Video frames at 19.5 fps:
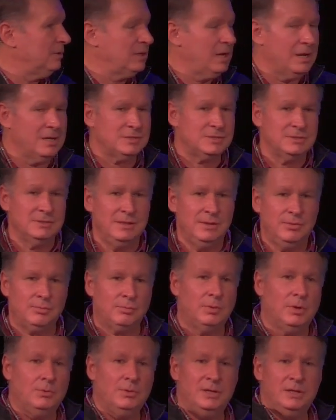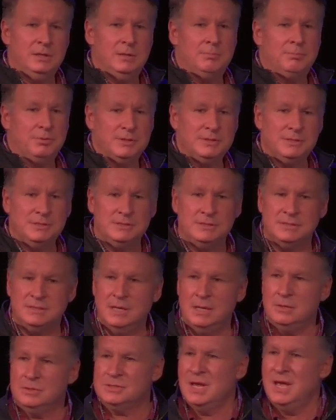constantly thrown into prison
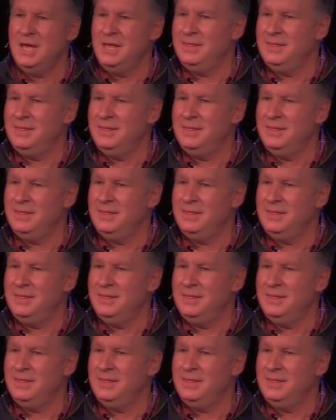cells.